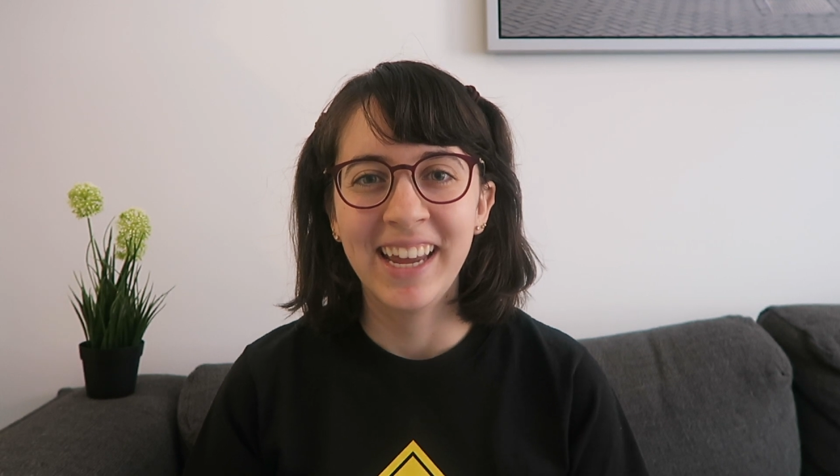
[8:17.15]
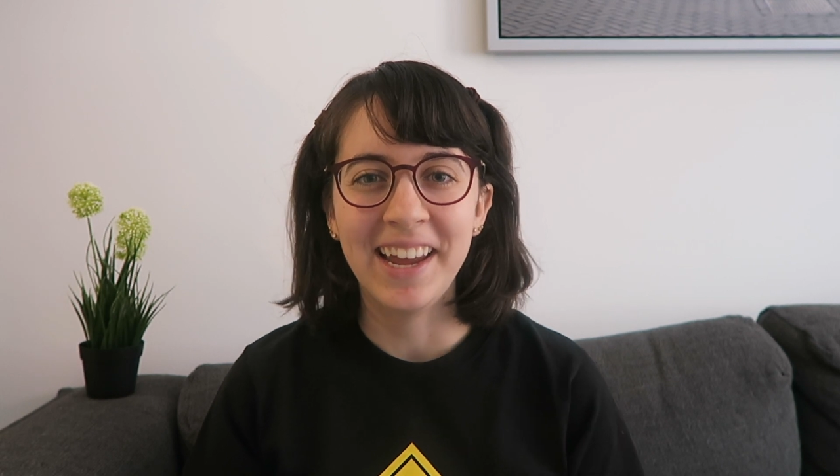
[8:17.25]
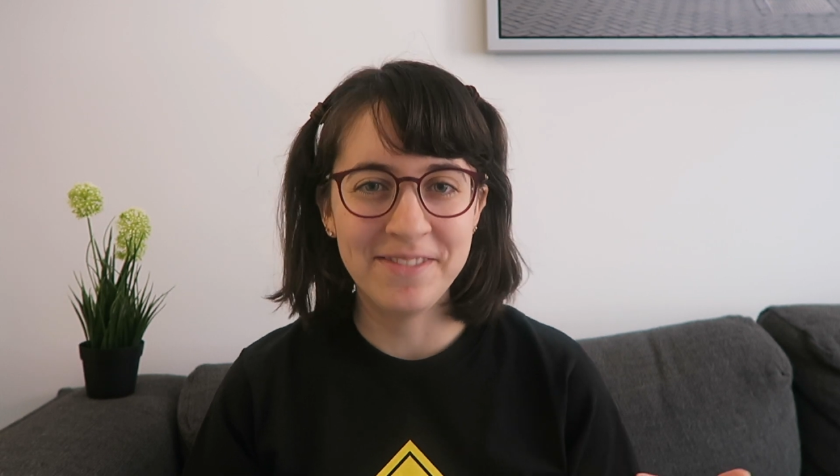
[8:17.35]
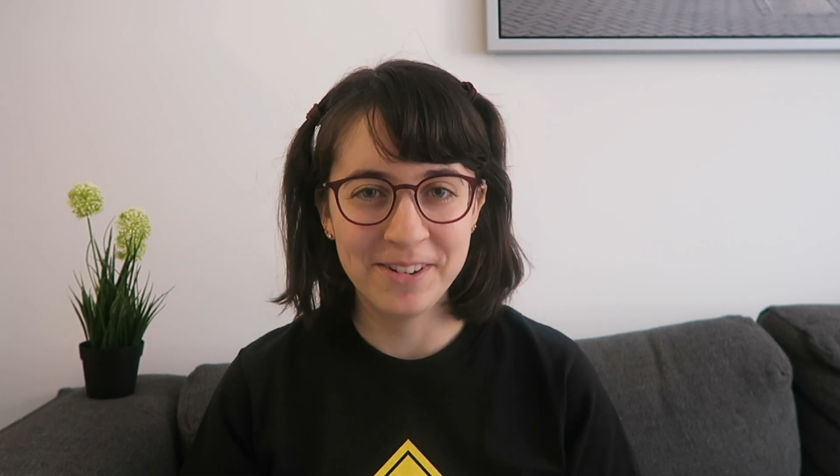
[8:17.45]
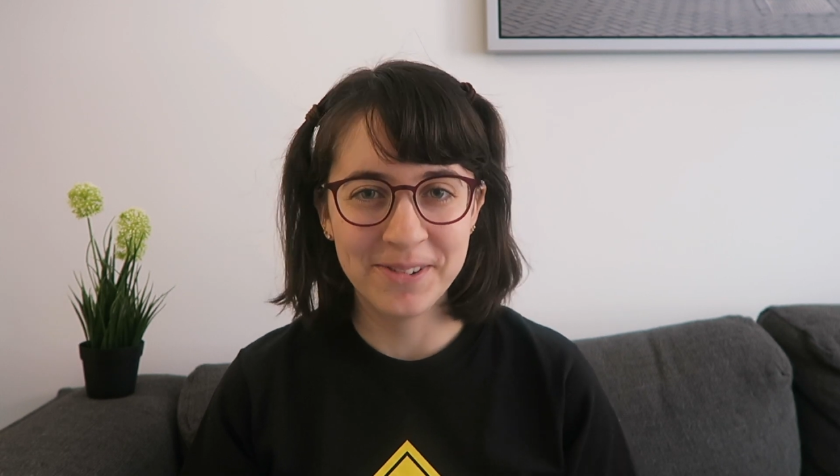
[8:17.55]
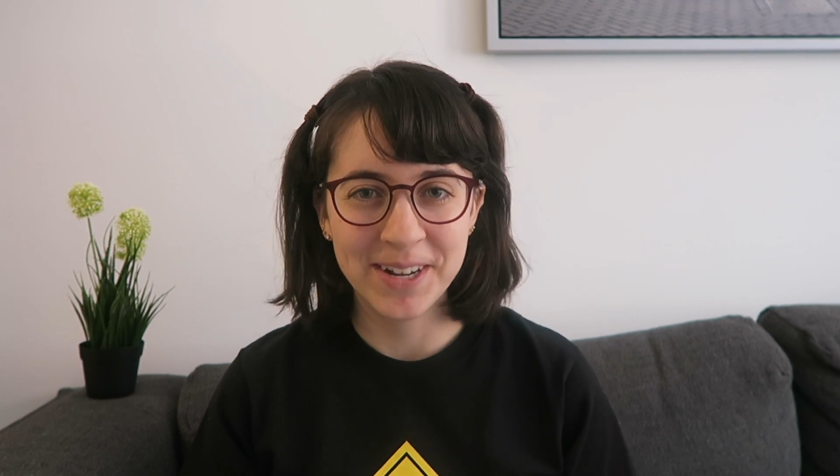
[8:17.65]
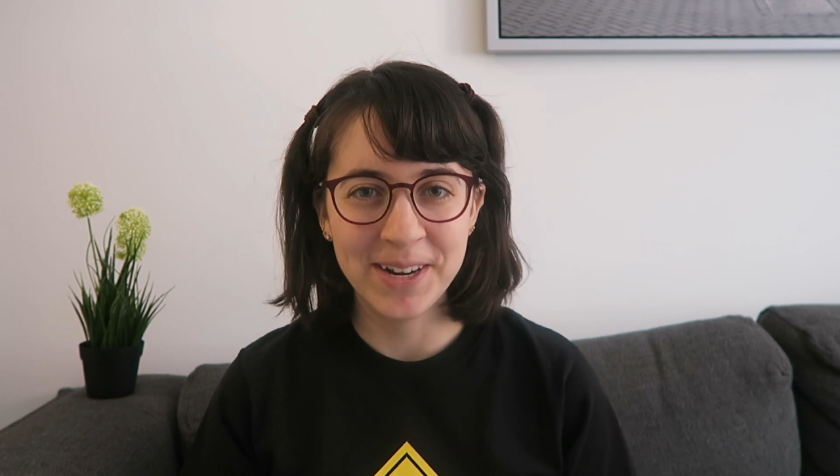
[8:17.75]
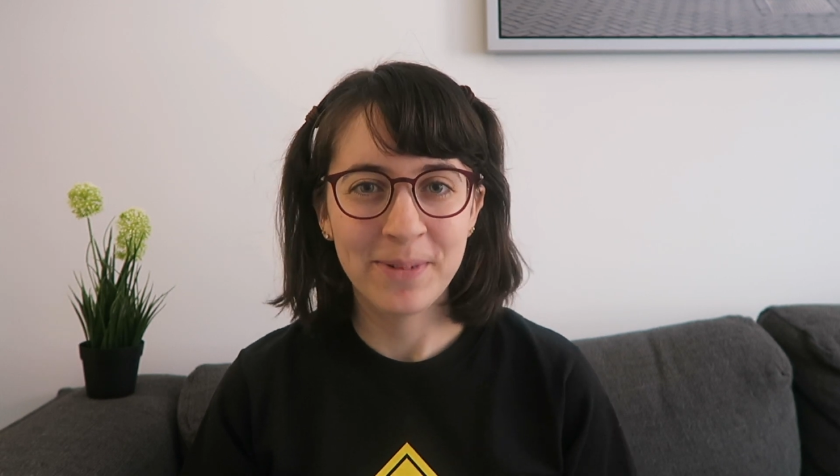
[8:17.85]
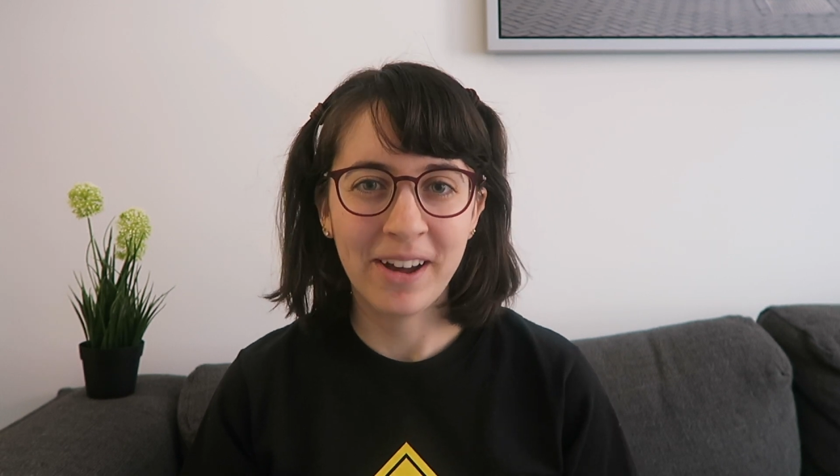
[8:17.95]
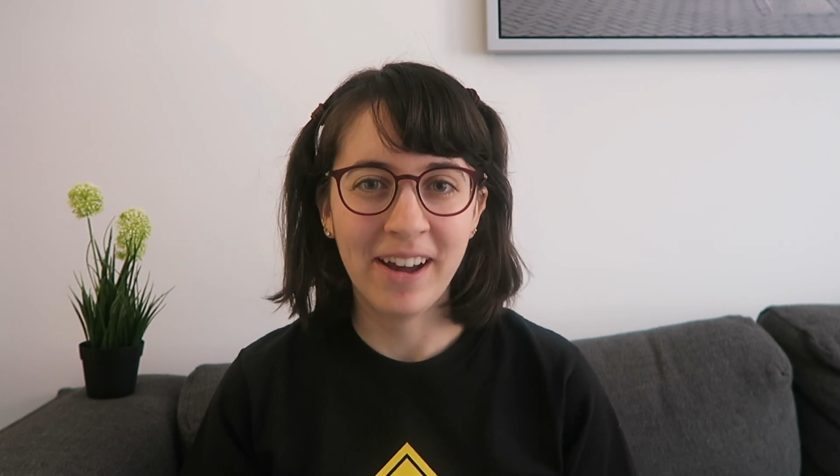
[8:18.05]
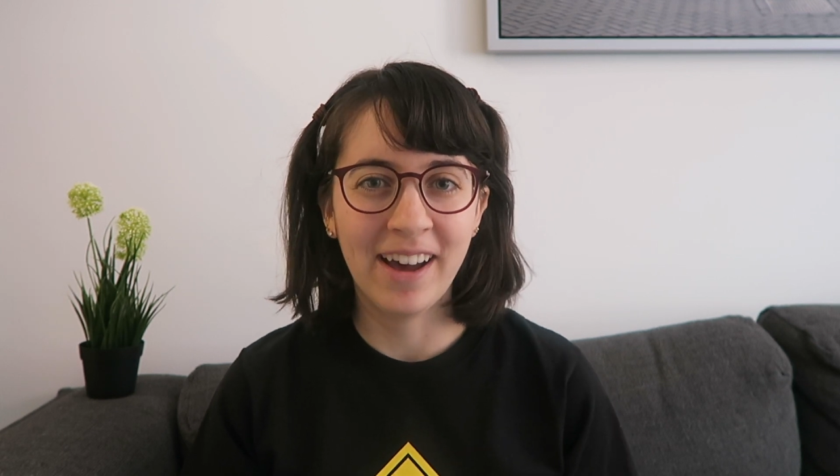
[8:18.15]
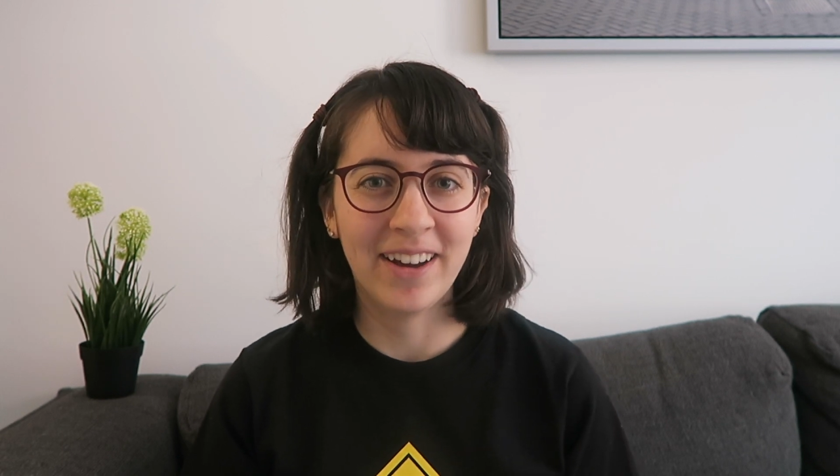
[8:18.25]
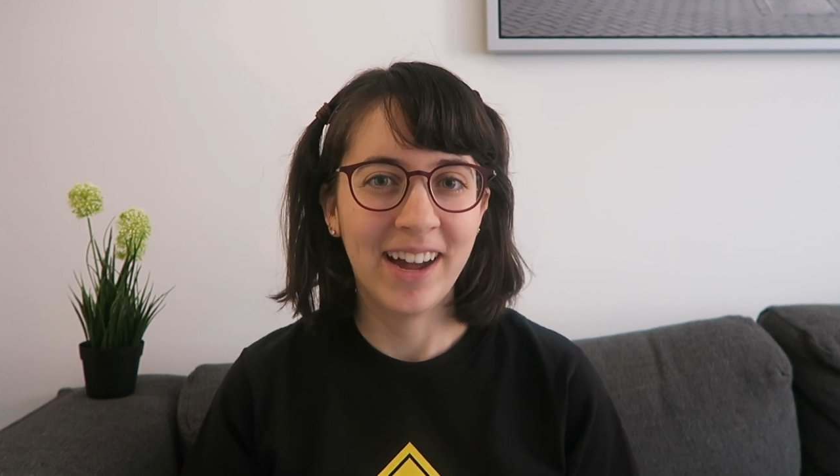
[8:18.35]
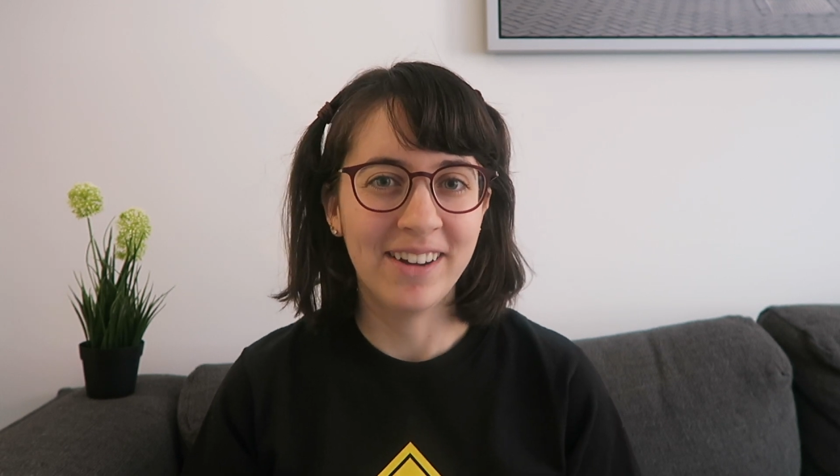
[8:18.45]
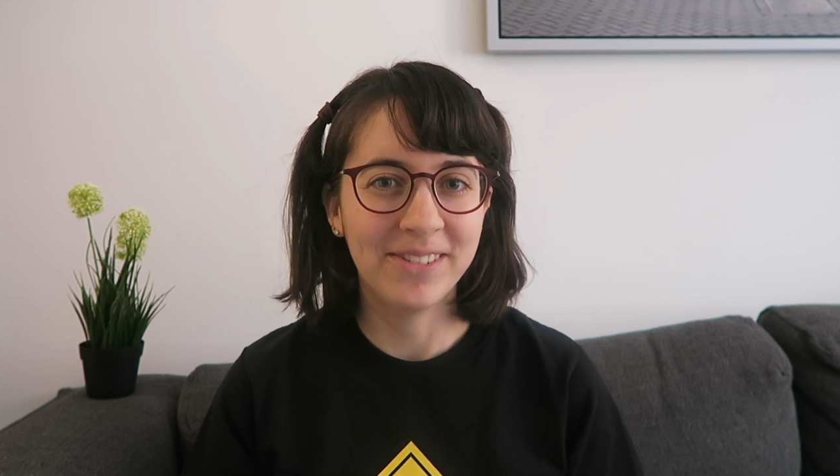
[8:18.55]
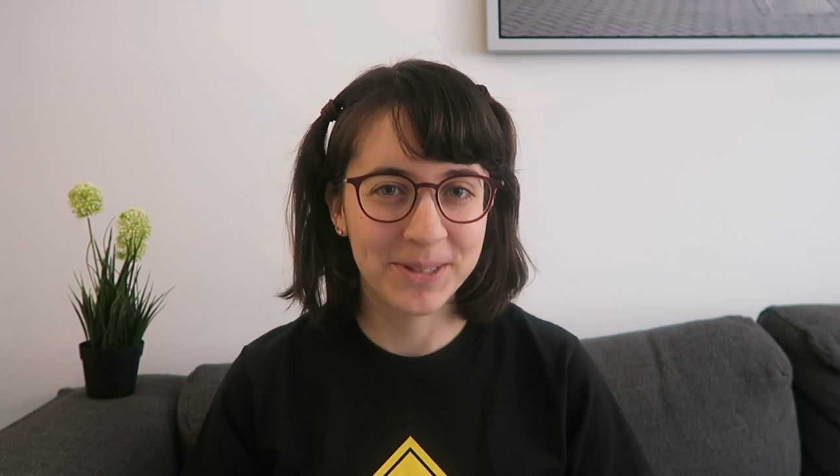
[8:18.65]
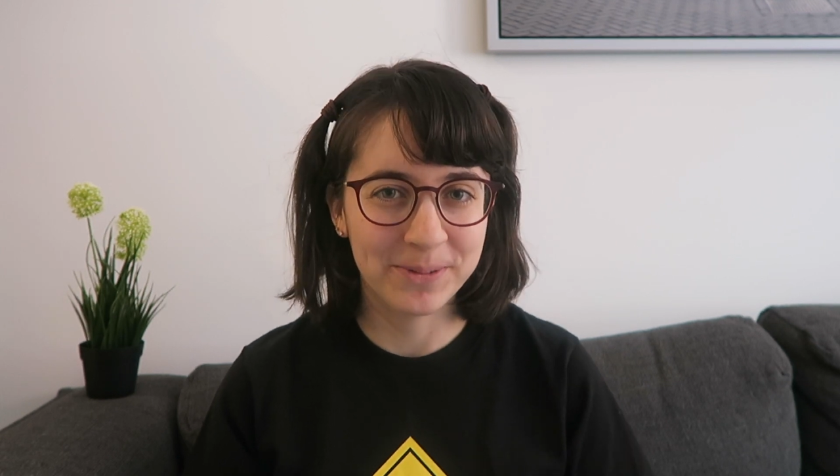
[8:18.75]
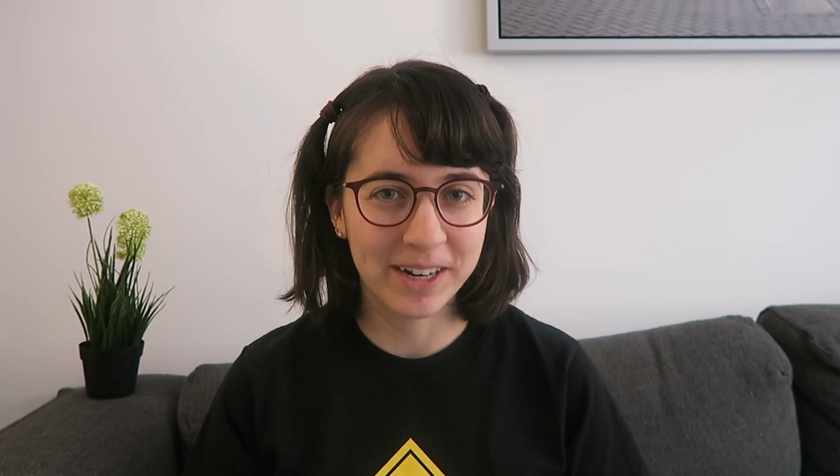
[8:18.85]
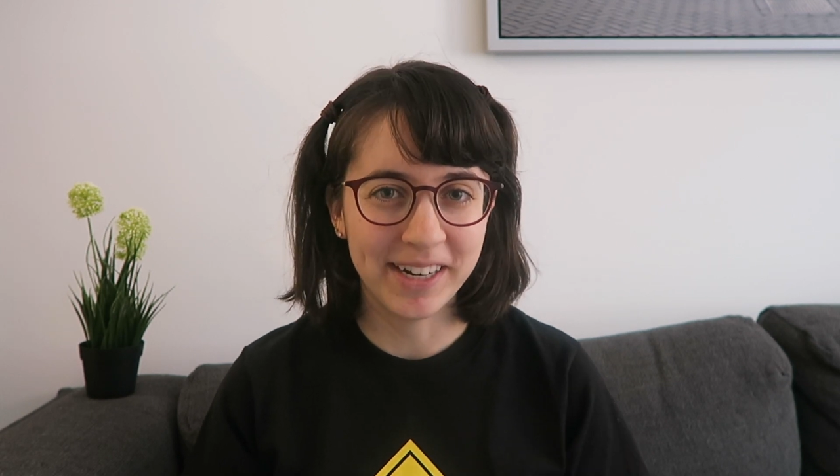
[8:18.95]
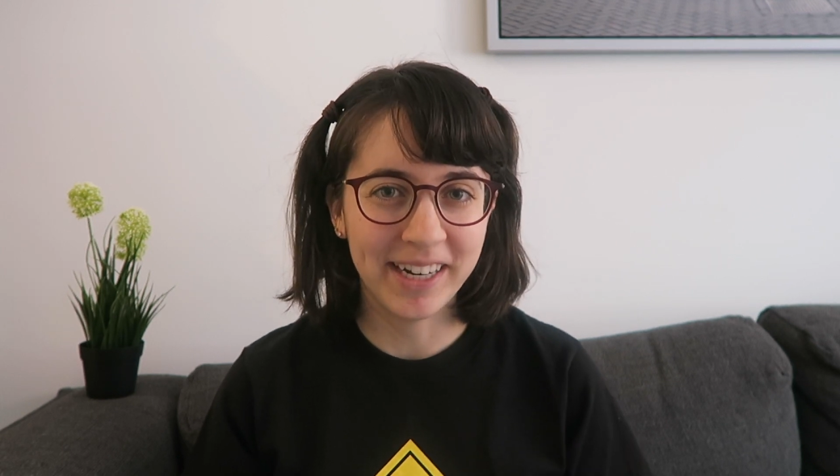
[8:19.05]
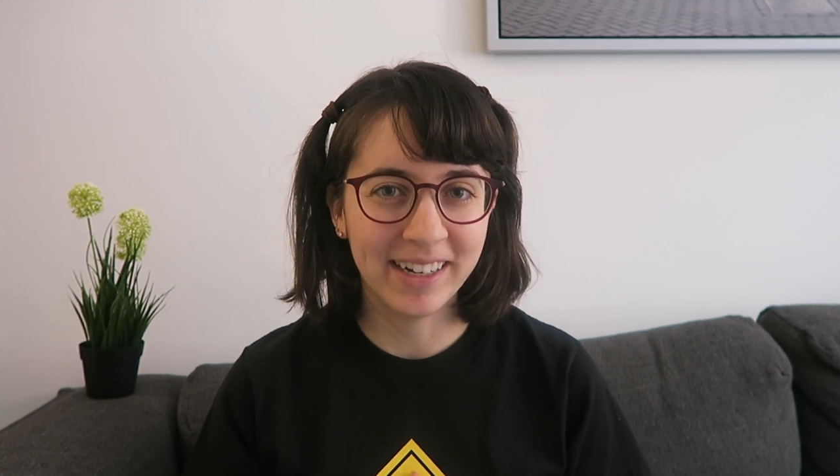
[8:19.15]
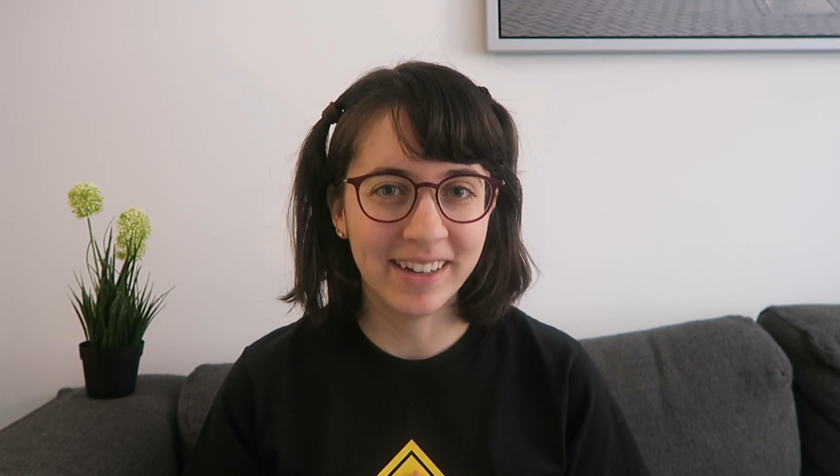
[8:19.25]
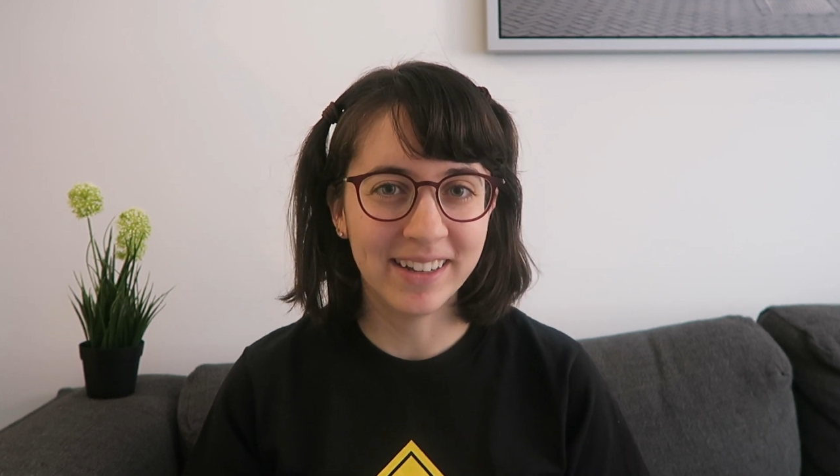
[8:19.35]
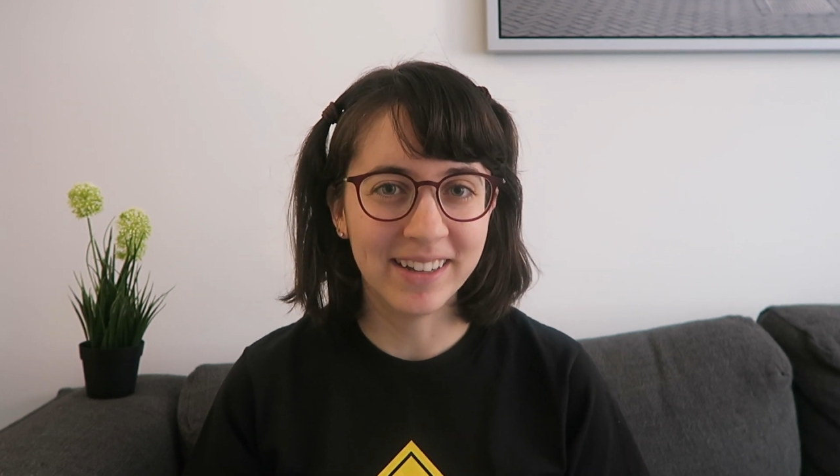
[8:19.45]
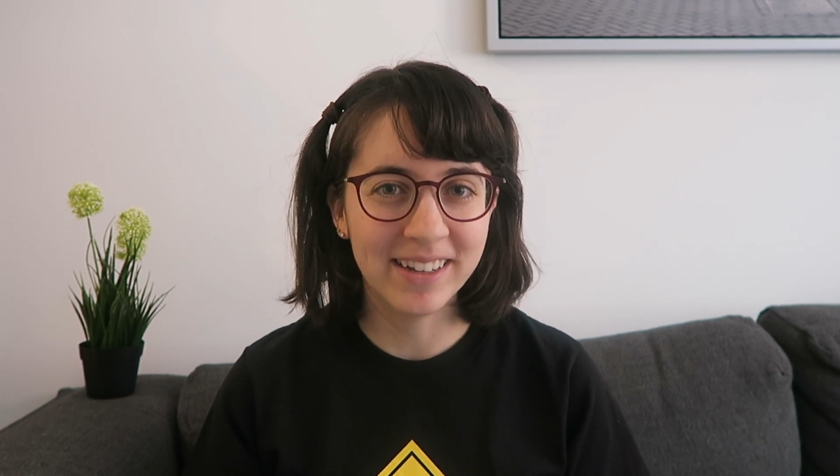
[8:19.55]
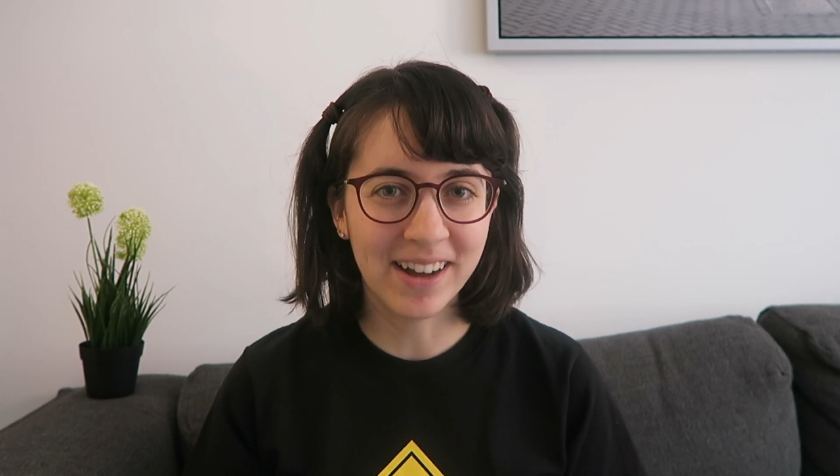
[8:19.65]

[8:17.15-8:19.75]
everyone about how I was wearing a